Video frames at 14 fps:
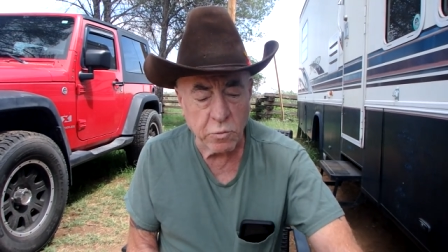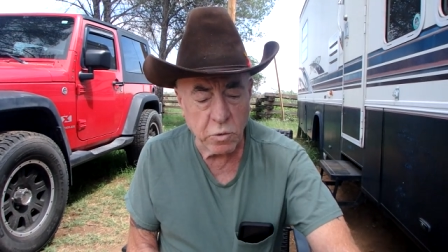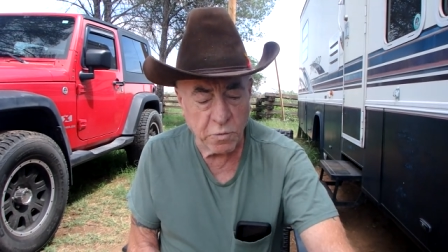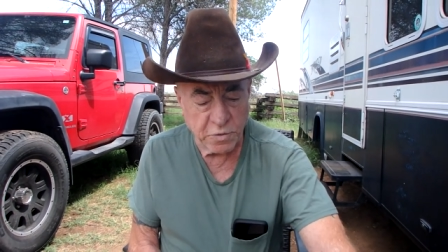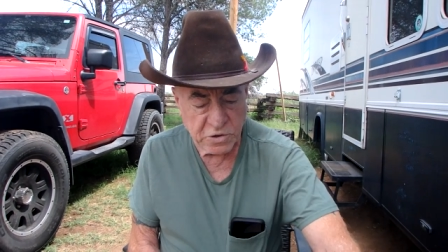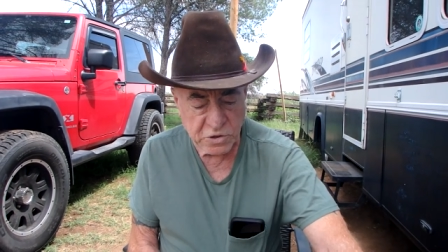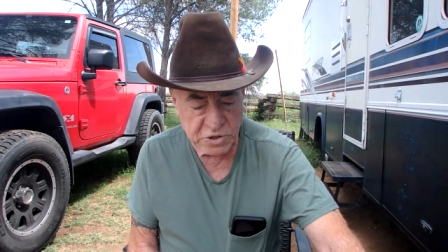
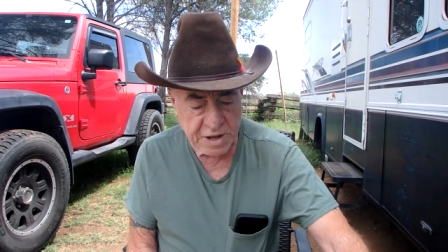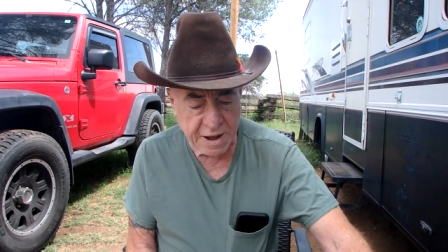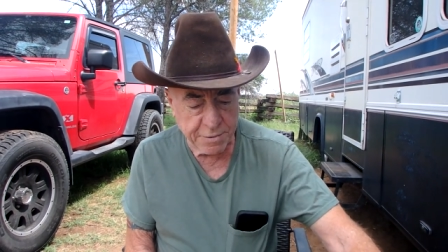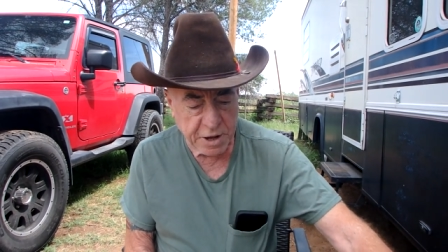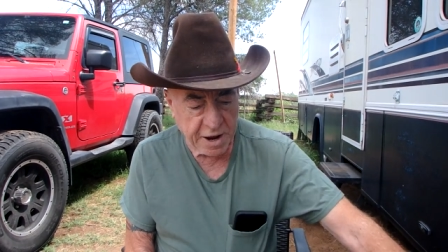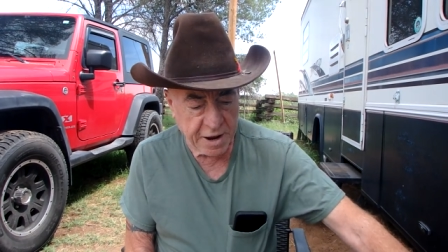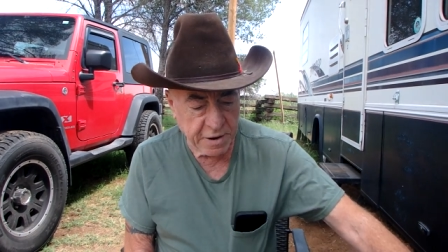Rufus,
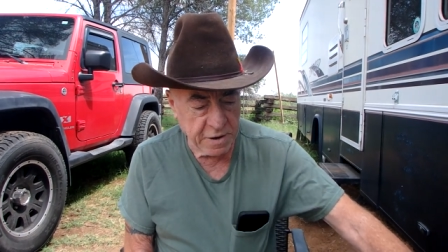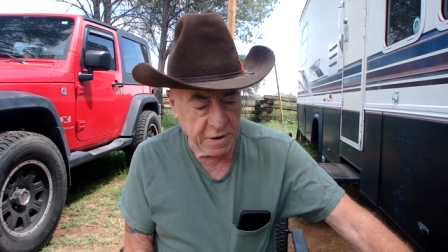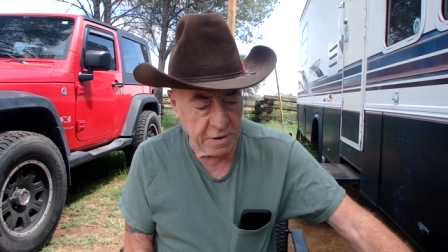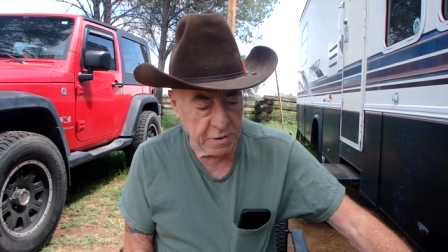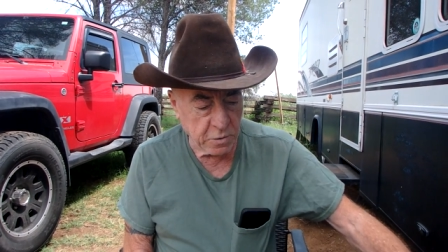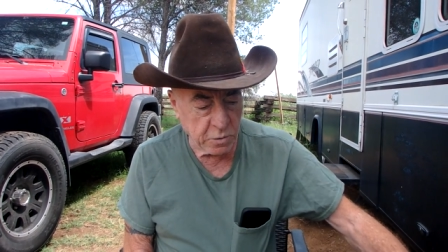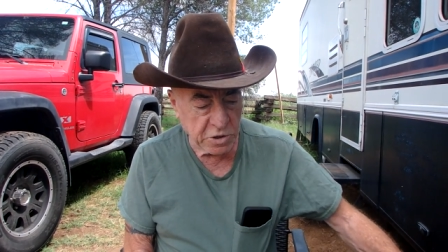stop that,
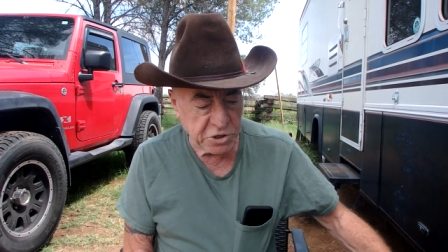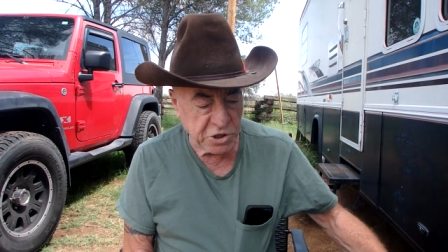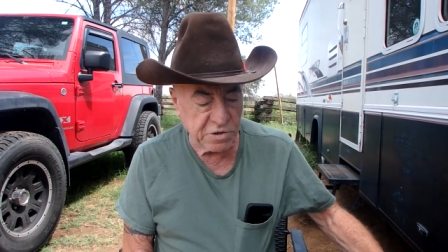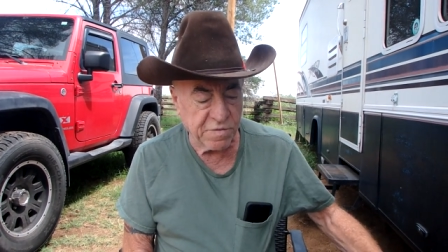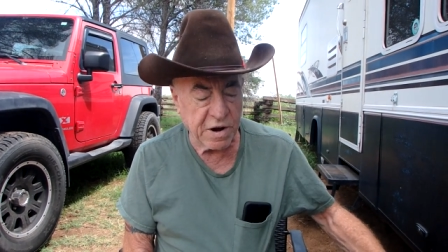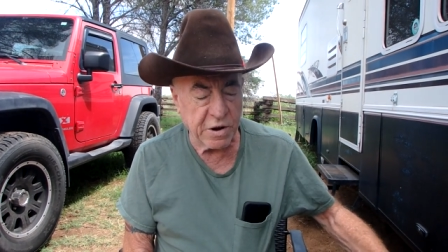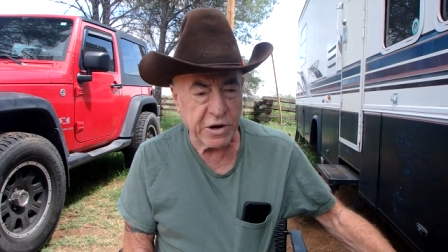which
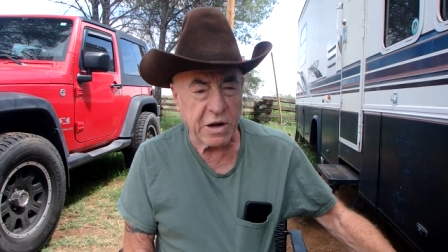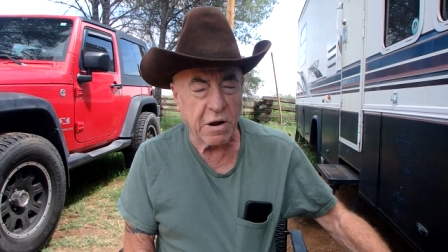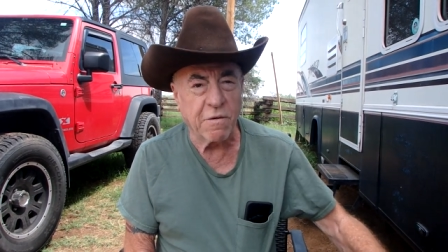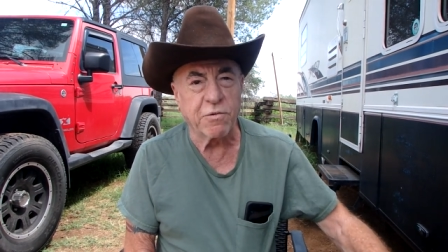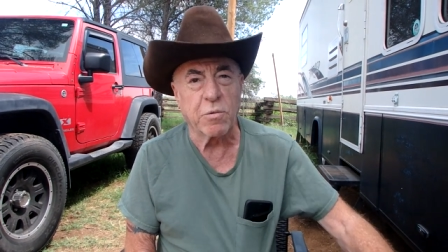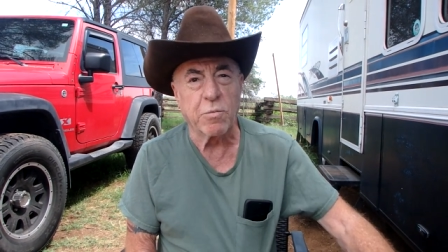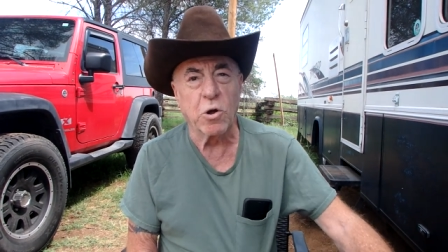is very
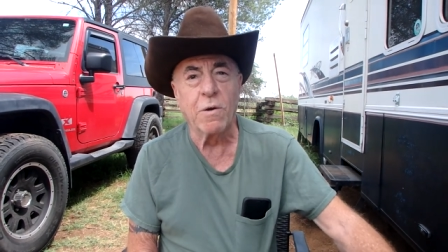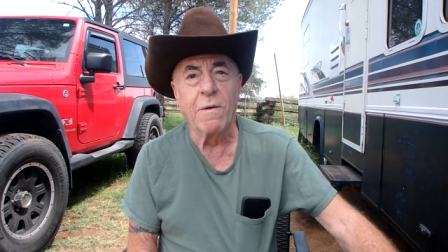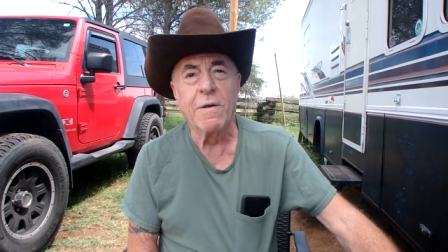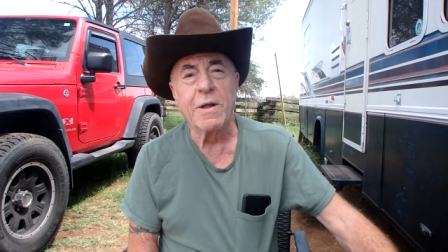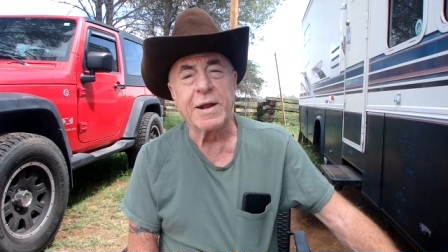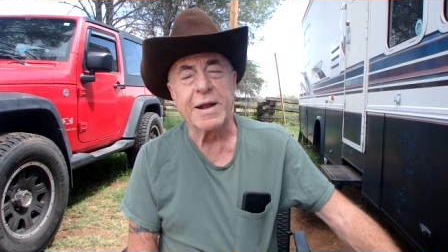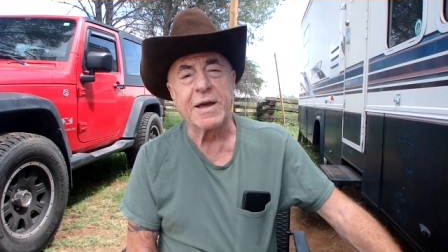comfortable.
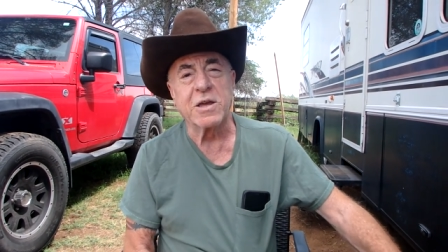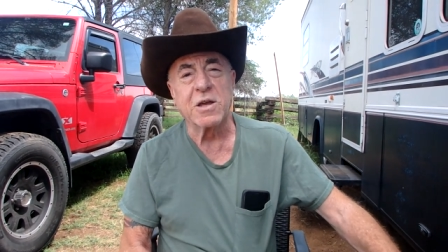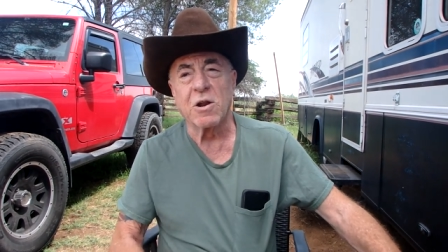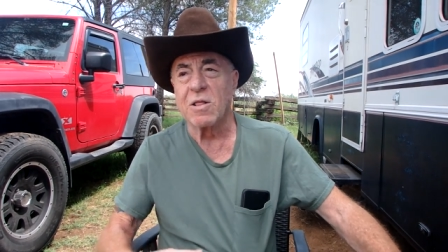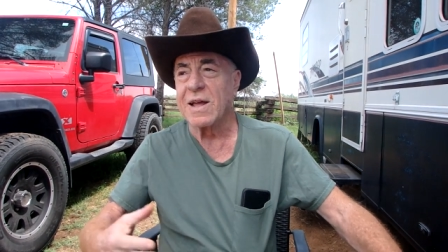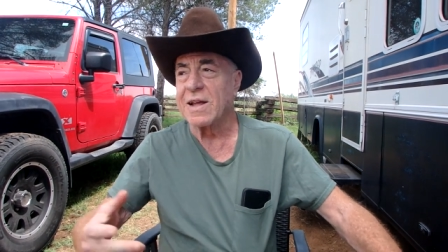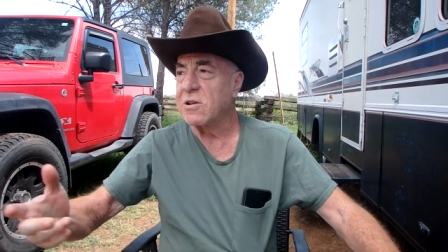Now, you
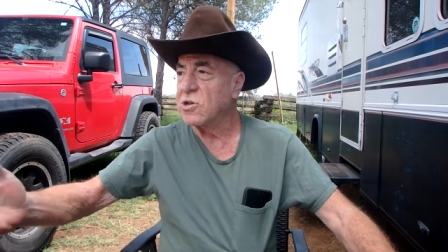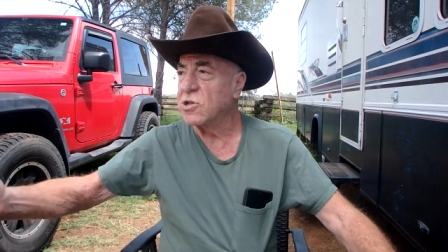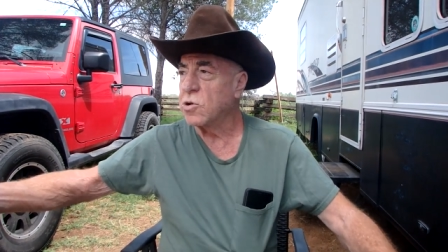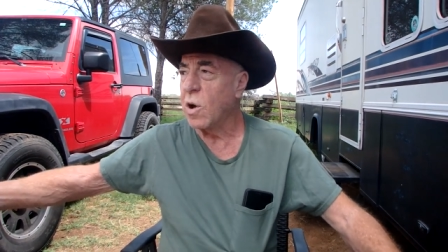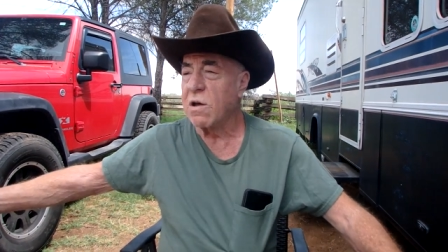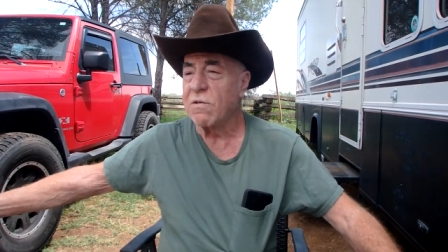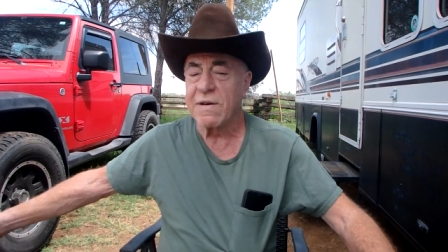know, like there's
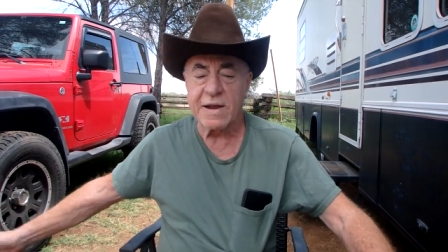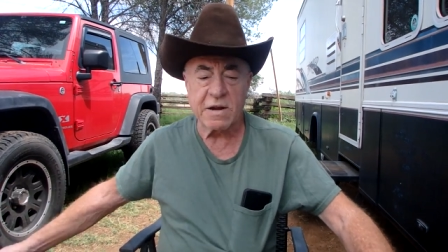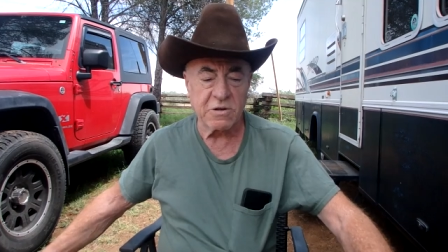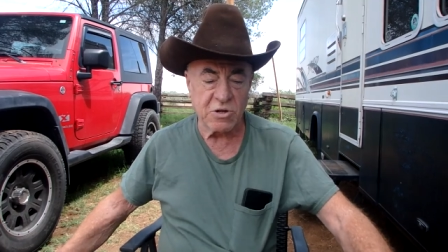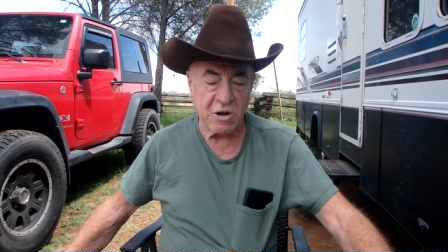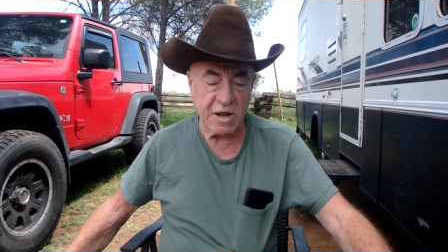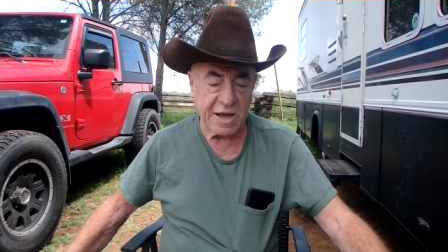twelve
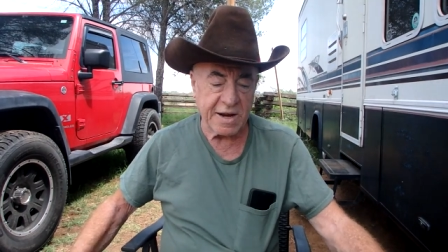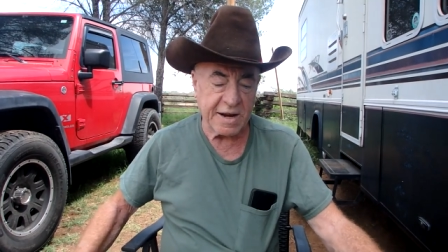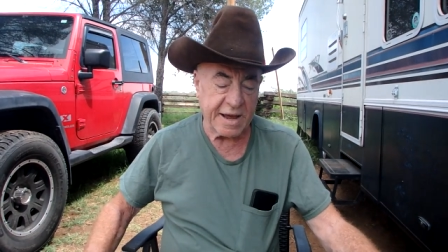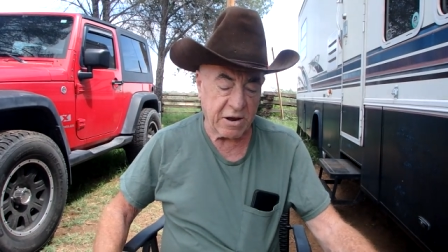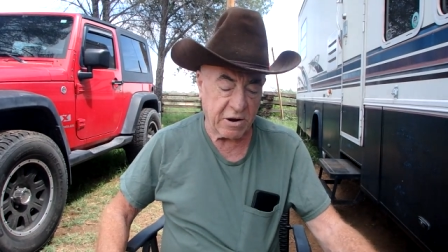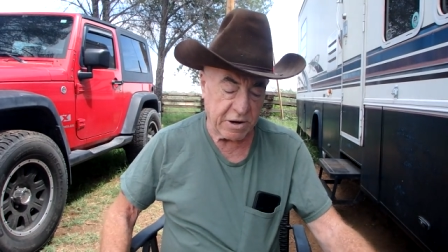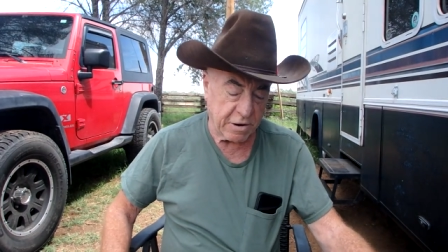acres of
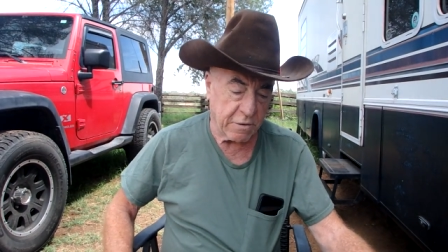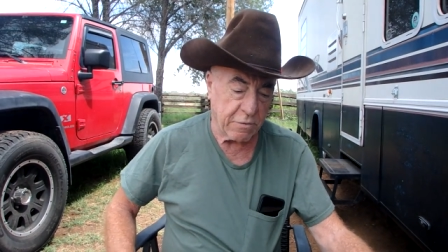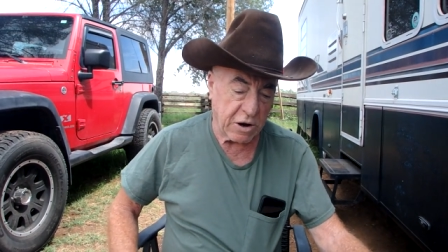land out here,